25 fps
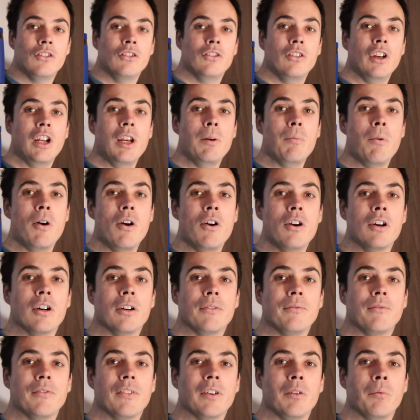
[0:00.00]
Chilli Mug,
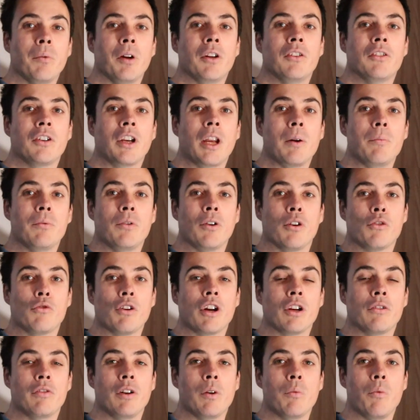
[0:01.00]
which keeps your
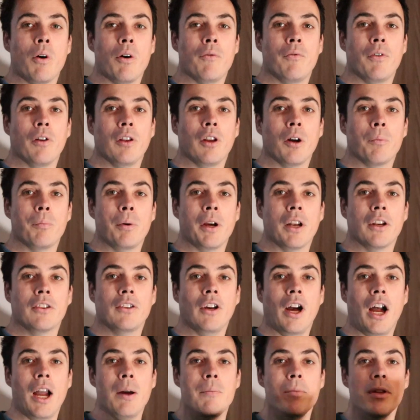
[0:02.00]
drinks really warm for a long period of
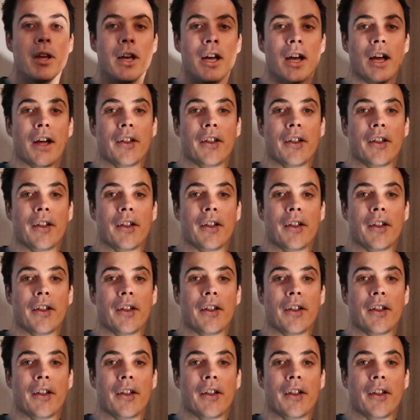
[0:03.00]
time.